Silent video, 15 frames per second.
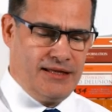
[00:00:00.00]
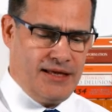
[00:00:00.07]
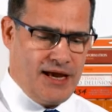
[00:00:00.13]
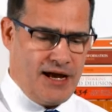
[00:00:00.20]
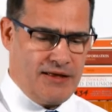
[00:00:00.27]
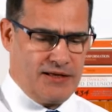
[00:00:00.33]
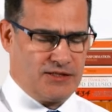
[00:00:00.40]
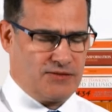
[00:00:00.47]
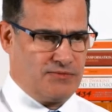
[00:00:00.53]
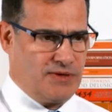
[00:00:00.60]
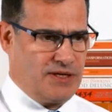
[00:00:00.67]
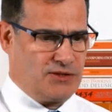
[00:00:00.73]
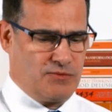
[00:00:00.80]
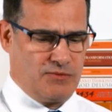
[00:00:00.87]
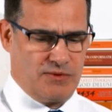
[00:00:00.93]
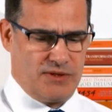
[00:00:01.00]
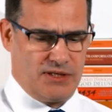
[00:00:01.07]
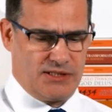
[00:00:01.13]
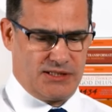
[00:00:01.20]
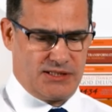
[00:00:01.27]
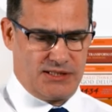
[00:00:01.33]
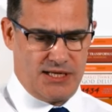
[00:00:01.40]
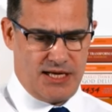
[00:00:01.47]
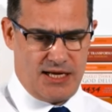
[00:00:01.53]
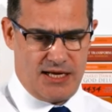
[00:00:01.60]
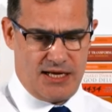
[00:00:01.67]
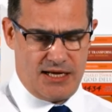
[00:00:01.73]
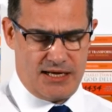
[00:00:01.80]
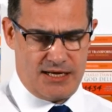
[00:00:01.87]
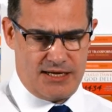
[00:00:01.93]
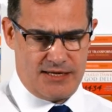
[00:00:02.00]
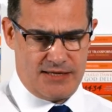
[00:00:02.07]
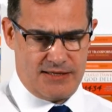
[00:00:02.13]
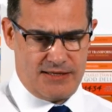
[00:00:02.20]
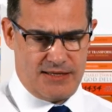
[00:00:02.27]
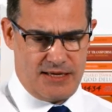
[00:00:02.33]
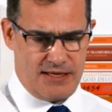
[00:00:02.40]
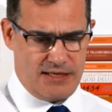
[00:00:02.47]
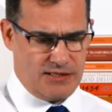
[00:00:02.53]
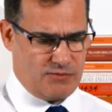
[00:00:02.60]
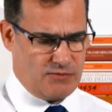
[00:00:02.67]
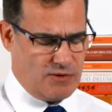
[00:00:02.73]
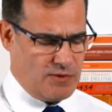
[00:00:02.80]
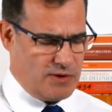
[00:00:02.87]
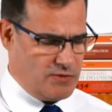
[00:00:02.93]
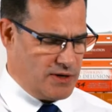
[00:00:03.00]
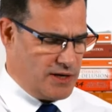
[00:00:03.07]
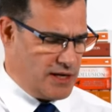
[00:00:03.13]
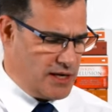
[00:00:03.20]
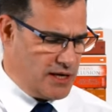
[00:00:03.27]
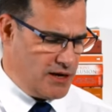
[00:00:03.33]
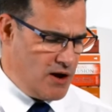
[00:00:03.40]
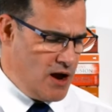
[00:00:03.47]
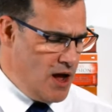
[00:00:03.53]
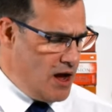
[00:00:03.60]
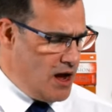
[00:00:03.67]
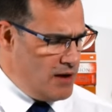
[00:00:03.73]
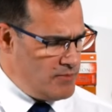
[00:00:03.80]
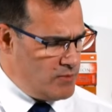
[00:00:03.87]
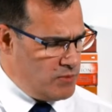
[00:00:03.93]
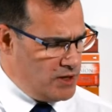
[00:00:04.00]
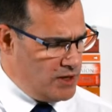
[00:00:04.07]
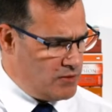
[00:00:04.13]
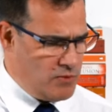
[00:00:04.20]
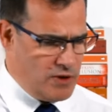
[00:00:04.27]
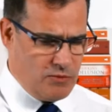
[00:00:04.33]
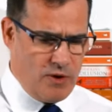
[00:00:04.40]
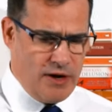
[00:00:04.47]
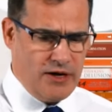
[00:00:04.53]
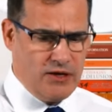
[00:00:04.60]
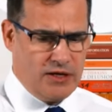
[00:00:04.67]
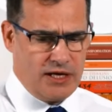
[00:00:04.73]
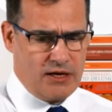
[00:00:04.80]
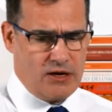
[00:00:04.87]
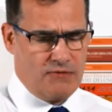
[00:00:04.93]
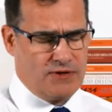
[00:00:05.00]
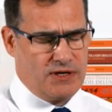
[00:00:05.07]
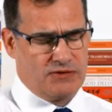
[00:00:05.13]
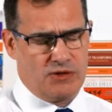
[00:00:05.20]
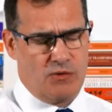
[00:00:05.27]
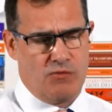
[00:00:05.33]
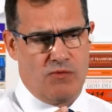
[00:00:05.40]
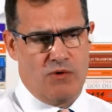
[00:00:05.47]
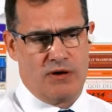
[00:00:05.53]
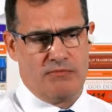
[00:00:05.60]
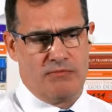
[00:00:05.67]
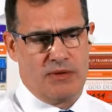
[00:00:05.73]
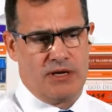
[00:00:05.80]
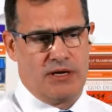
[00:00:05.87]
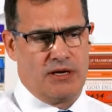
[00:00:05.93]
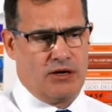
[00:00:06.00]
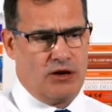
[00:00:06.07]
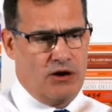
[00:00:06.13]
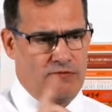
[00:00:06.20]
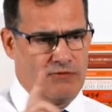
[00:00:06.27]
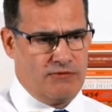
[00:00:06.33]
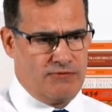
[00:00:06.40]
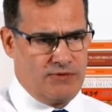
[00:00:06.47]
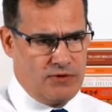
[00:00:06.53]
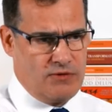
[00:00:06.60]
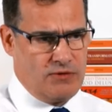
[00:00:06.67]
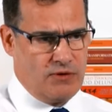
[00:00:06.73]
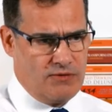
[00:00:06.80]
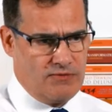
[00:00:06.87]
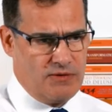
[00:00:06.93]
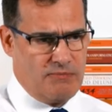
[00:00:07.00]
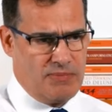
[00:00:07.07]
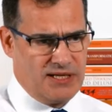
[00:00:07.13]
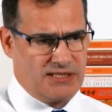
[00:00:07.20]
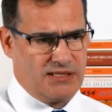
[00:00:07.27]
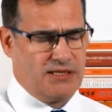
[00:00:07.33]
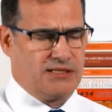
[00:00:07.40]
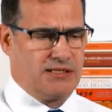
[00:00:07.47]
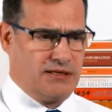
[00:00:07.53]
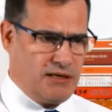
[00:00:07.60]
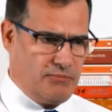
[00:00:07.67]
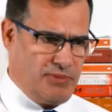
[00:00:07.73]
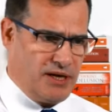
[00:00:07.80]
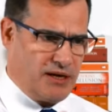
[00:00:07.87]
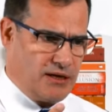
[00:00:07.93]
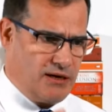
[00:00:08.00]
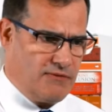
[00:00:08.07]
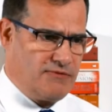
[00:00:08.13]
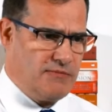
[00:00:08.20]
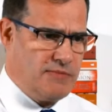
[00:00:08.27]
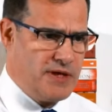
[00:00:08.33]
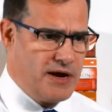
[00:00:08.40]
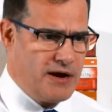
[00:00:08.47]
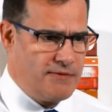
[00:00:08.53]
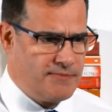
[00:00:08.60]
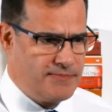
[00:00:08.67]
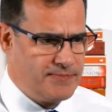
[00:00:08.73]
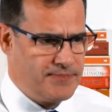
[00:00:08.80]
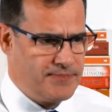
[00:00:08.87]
Yeah, that's that's that's uh, that is what we want to hear. Um, well, like, well, why don't you kick off? Give us a one-minute overview of the business, and I'll pick it up from there.